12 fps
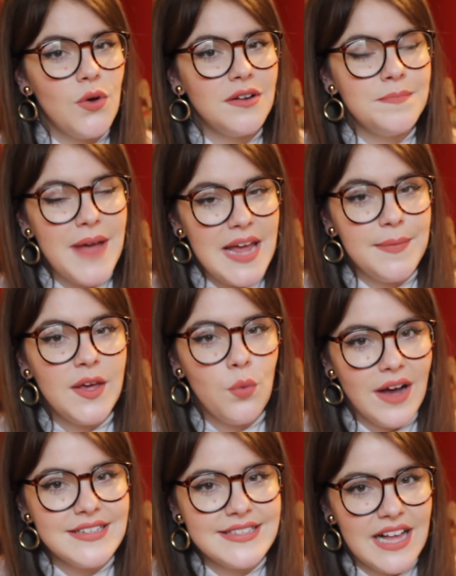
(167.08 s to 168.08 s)
one may be
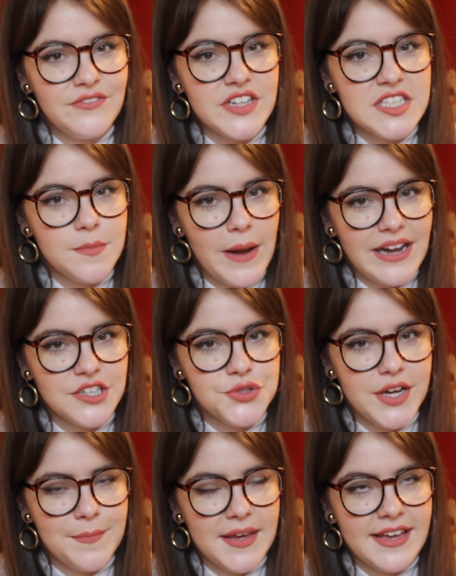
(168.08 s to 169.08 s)
quite
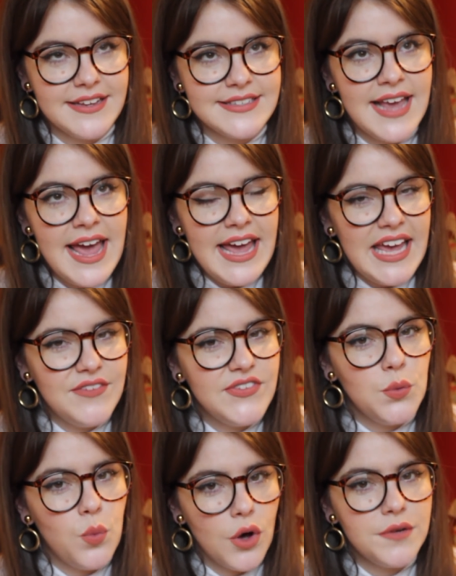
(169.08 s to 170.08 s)
self-explanatory, because if
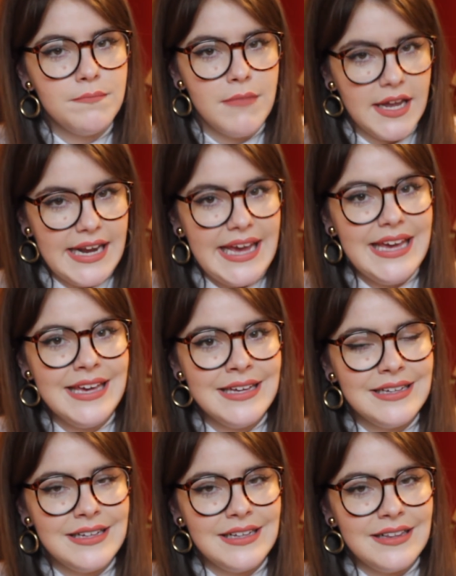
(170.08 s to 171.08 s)
you want money,
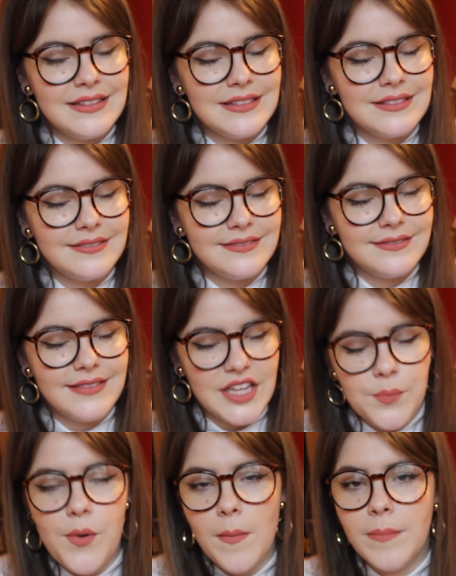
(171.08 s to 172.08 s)
then
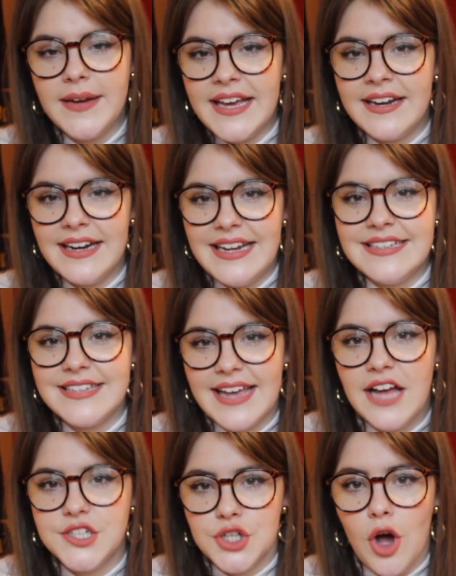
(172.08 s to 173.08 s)
you're probably going to need to
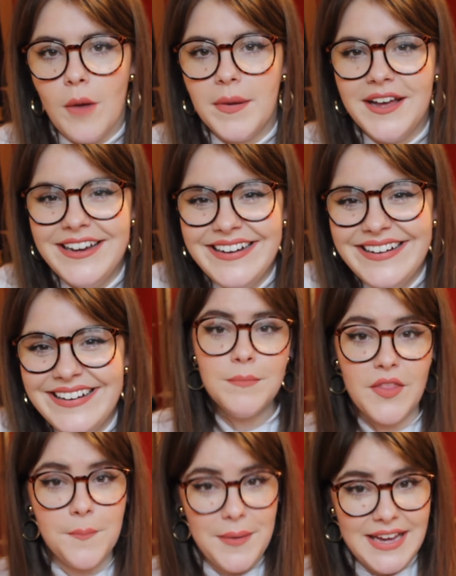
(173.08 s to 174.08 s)
get a job.
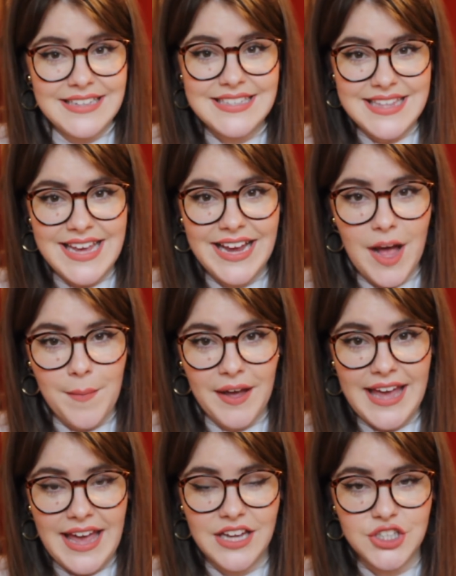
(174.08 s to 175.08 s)
But the biggest thing about
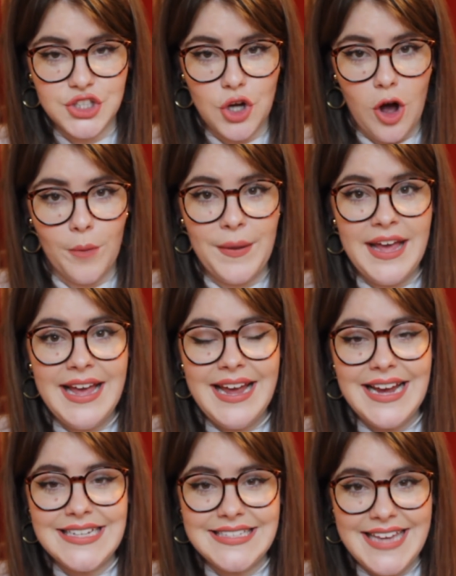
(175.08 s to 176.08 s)
getting a job
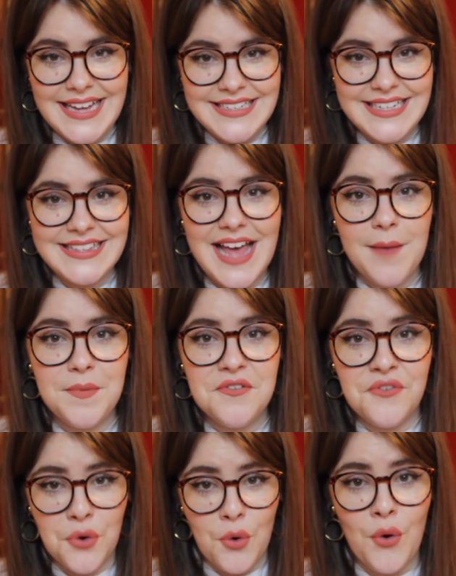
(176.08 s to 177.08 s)
is getting there
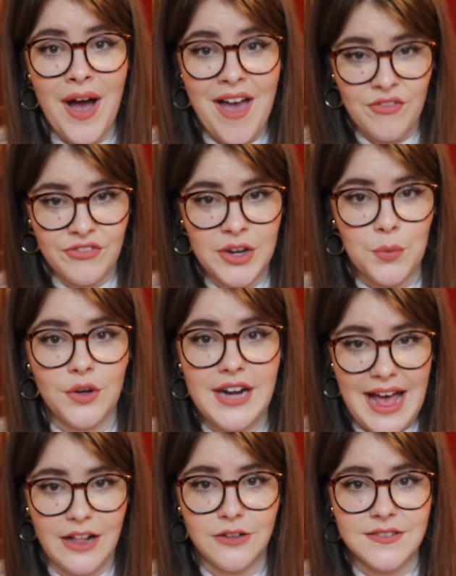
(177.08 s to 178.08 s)
before everyone
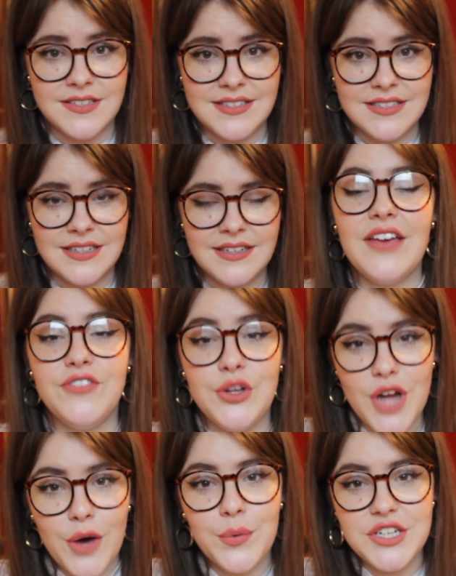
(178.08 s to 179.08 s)
else. If you
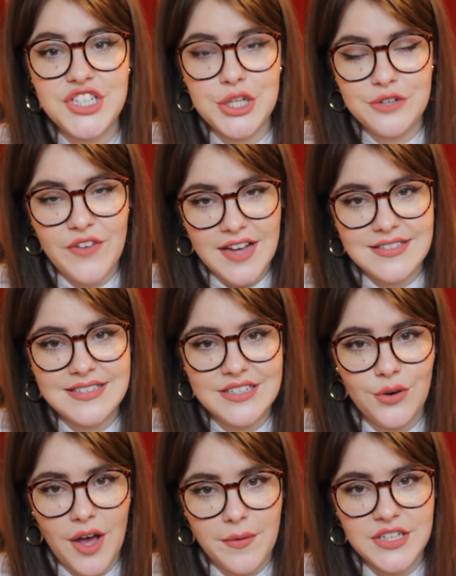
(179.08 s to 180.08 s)
know which university
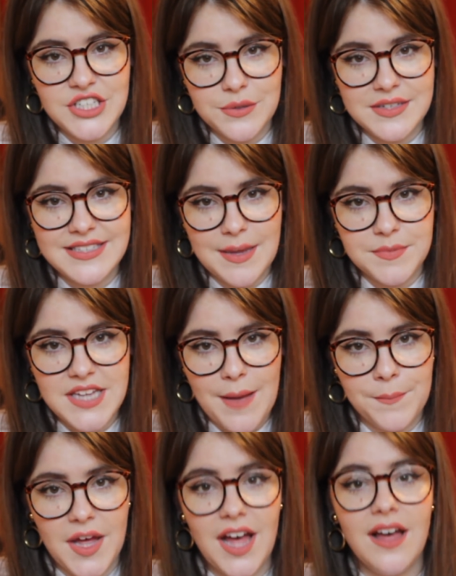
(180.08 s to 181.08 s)
you're going to in
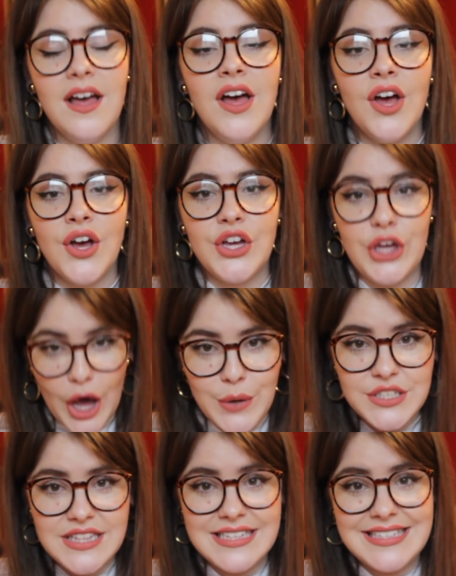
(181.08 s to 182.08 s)
September, go to the